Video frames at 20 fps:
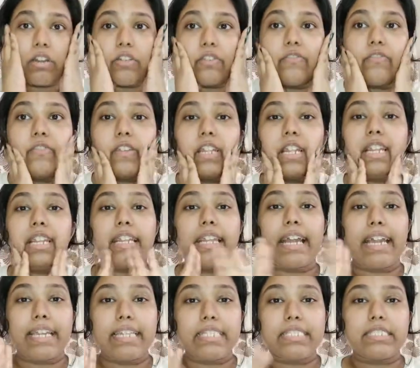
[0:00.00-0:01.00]
you feel
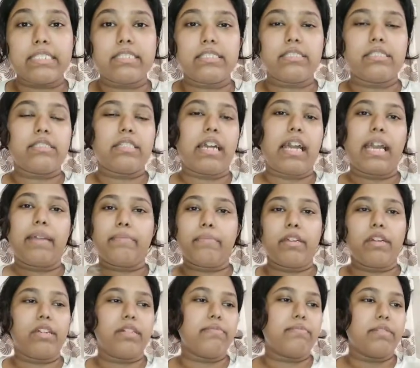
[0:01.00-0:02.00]
nice. I'm
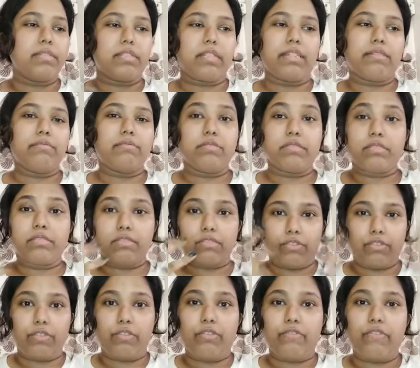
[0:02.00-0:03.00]
young, but I just
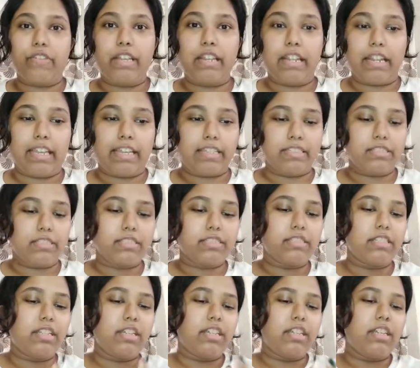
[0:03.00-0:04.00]
you feel nice.
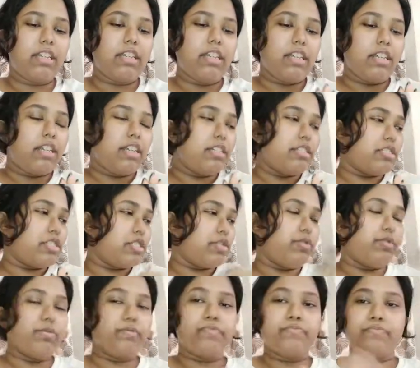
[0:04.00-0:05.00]

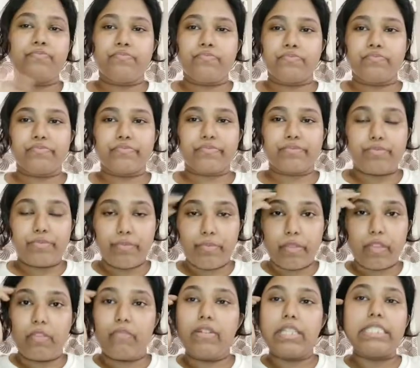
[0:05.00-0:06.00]
So
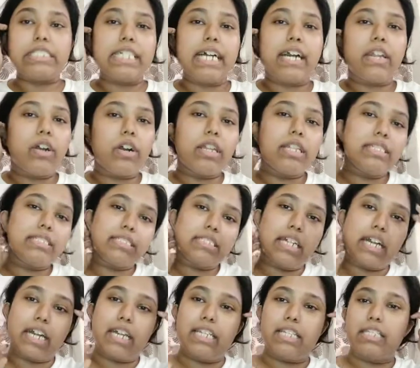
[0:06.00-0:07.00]
Once that all is
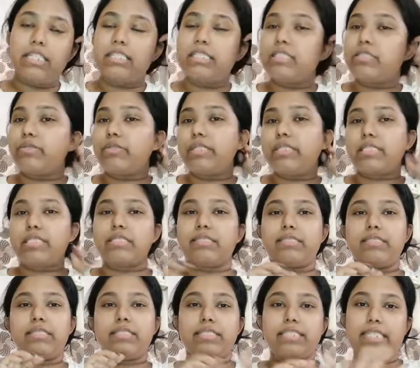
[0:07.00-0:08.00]
done, so this is
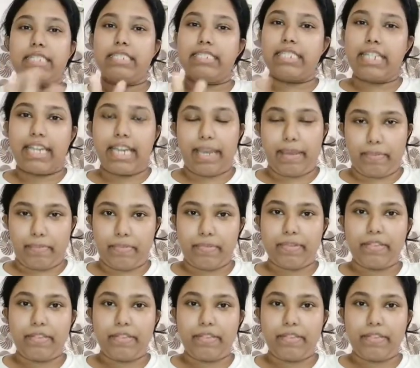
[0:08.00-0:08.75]
the CTM: